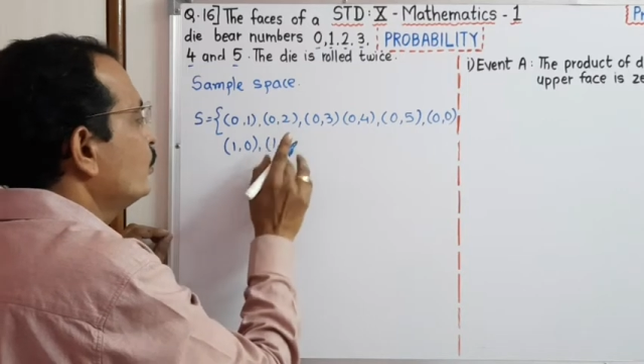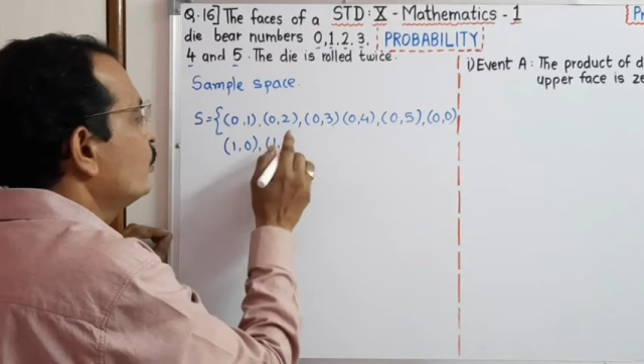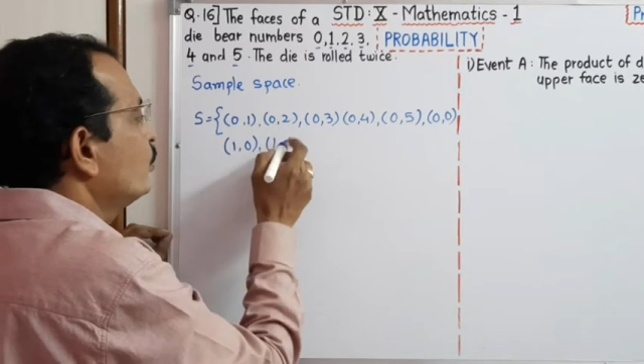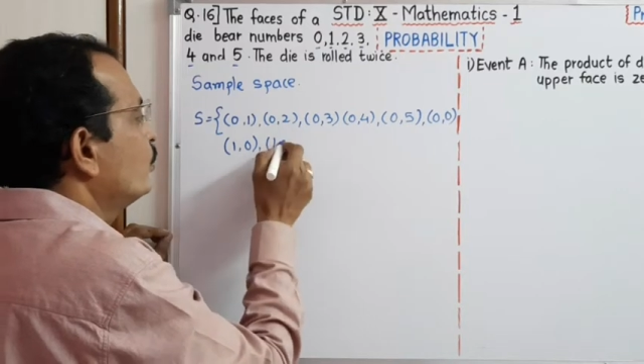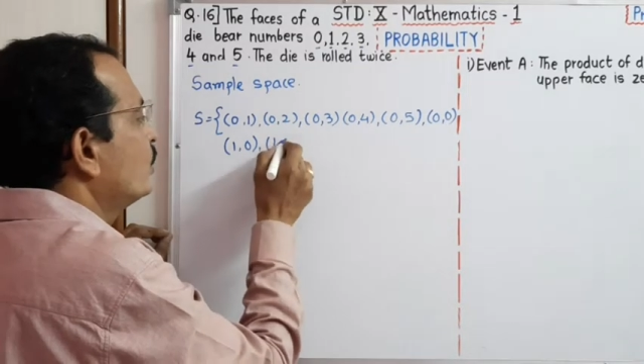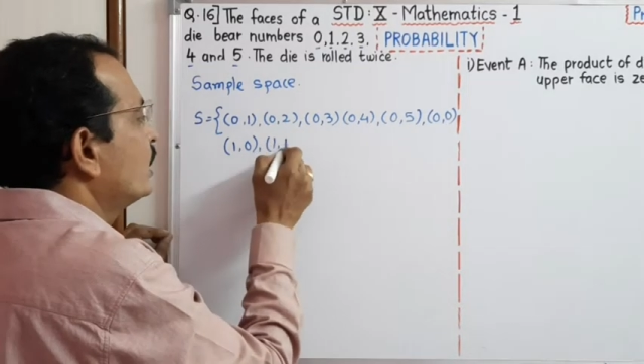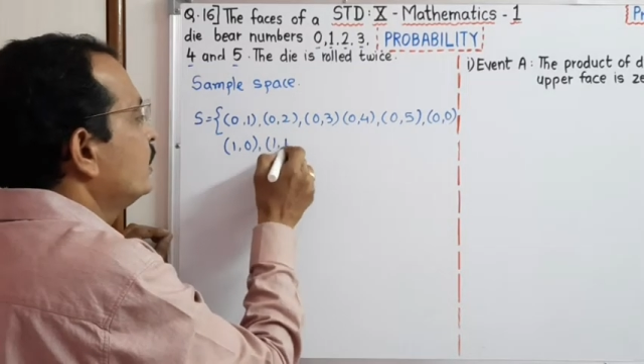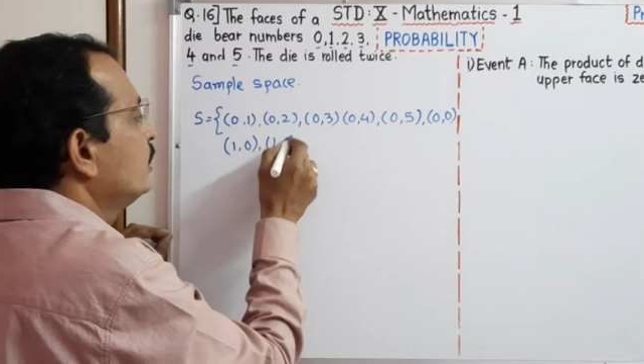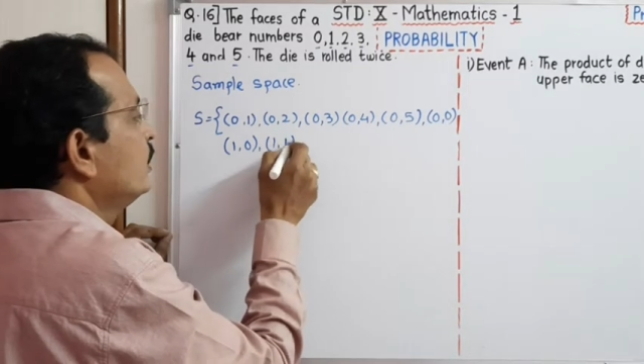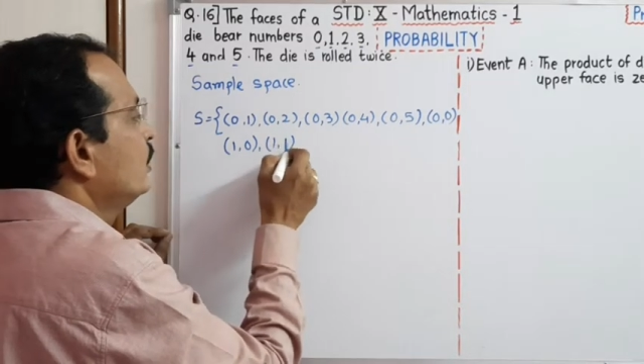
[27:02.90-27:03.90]

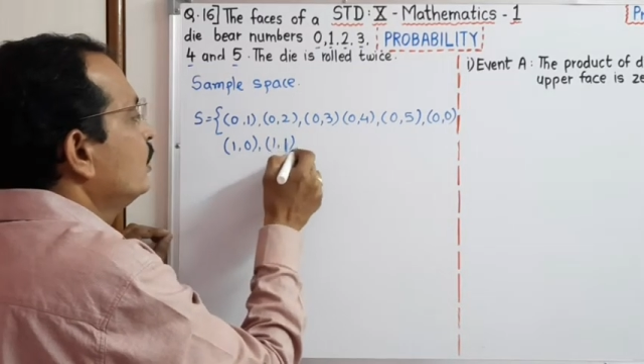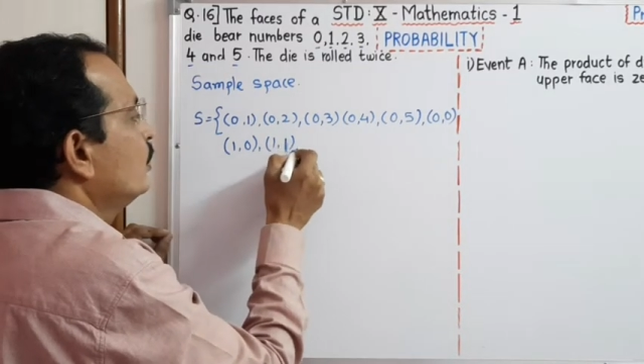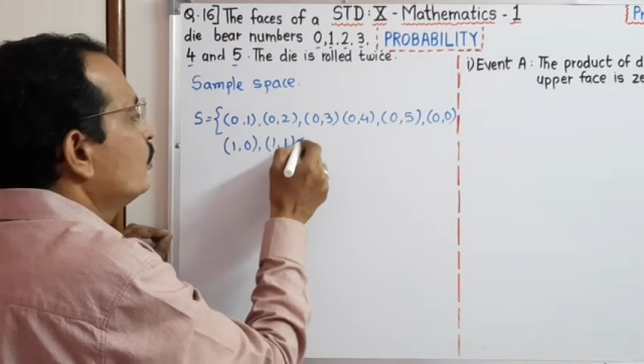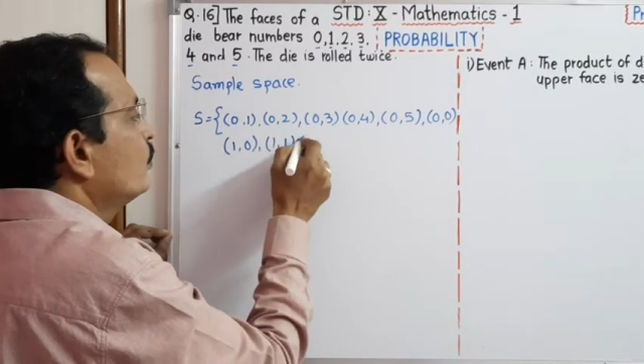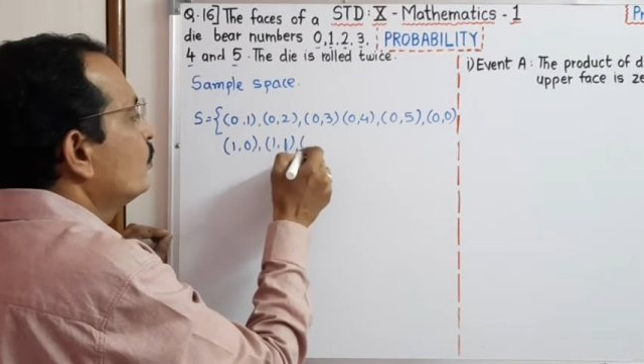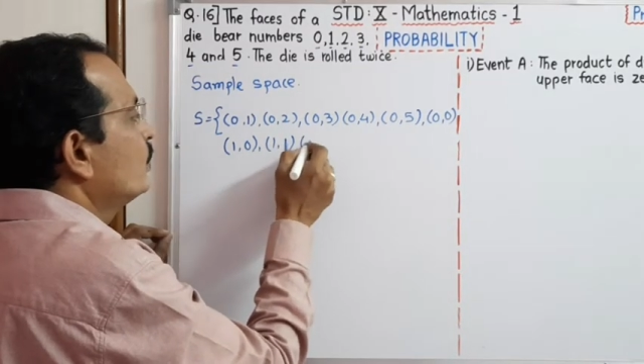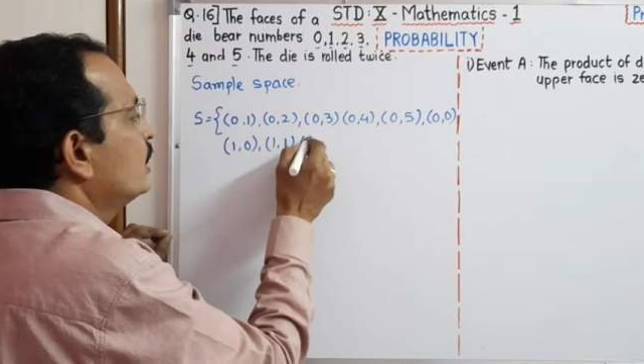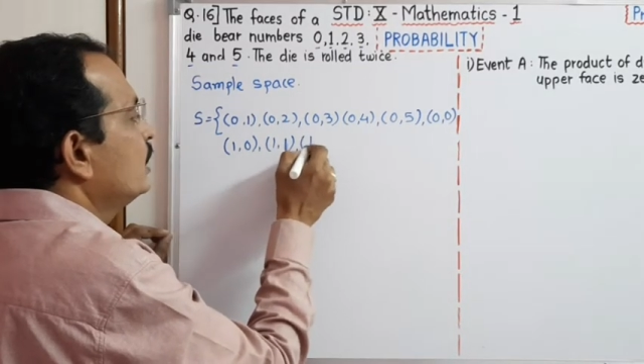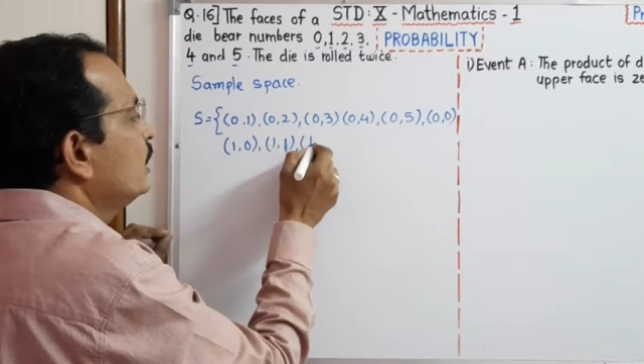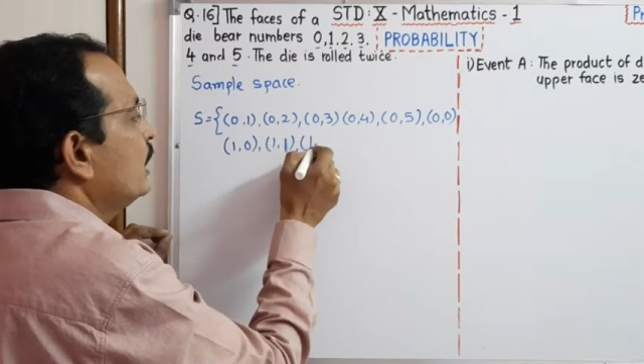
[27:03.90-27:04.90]
1,
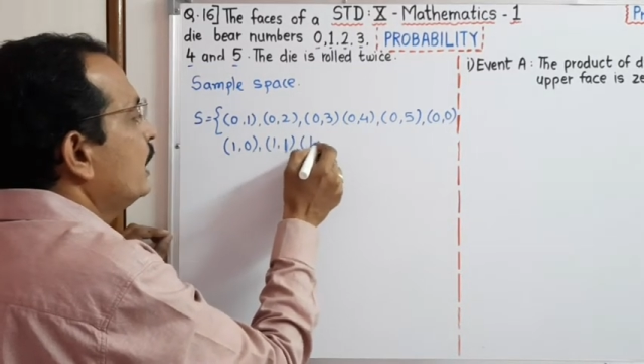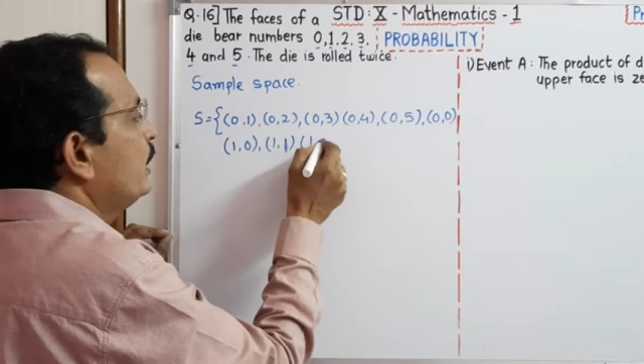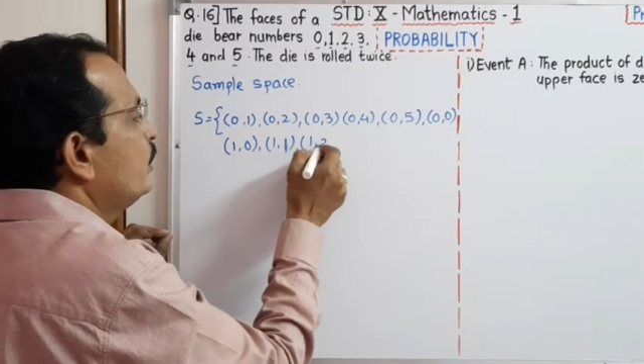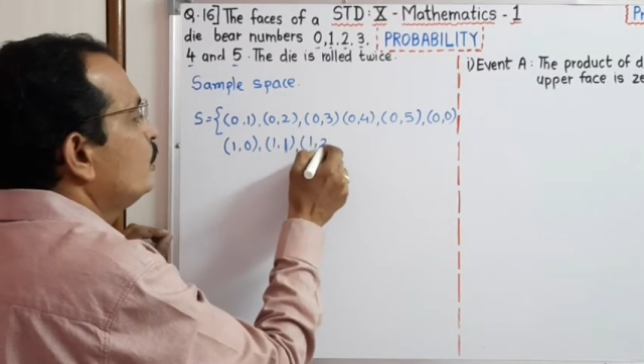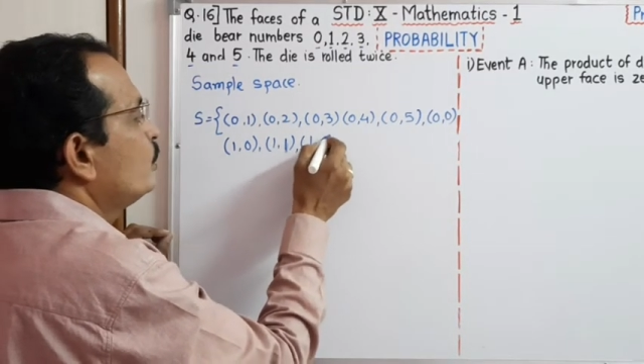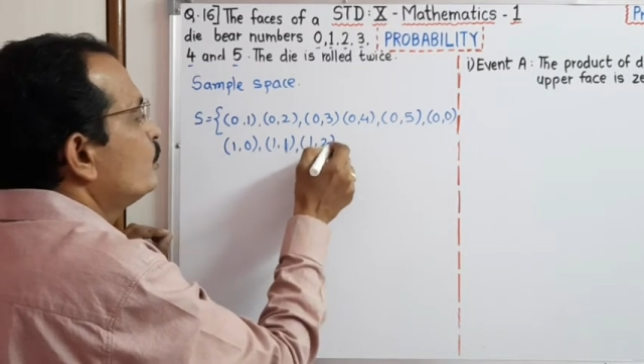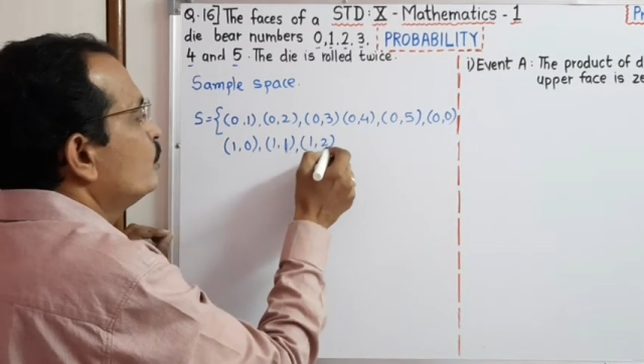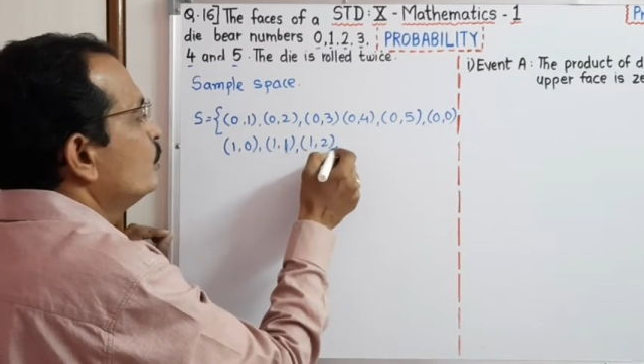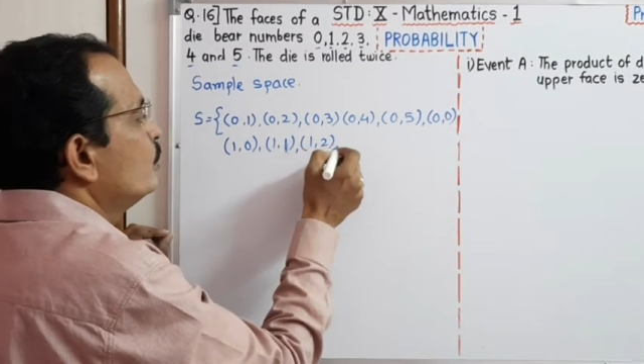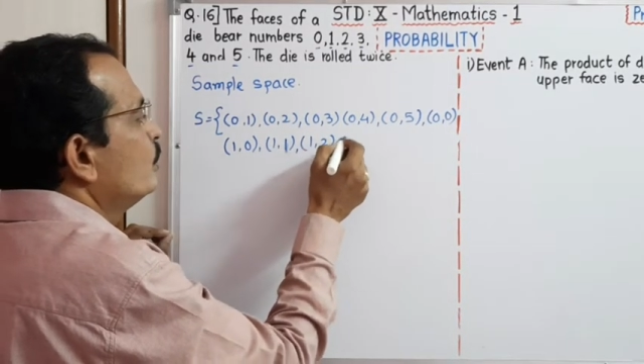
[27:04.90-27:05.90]
1 and
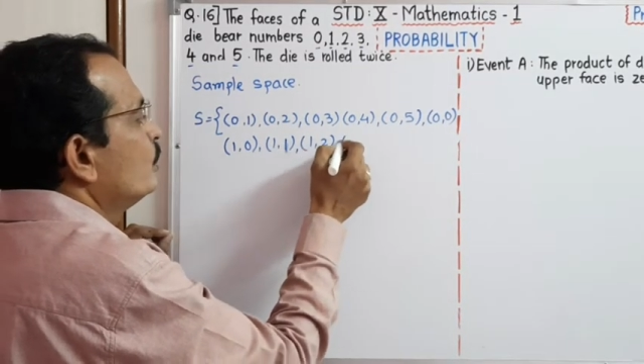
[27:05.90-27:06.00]
2,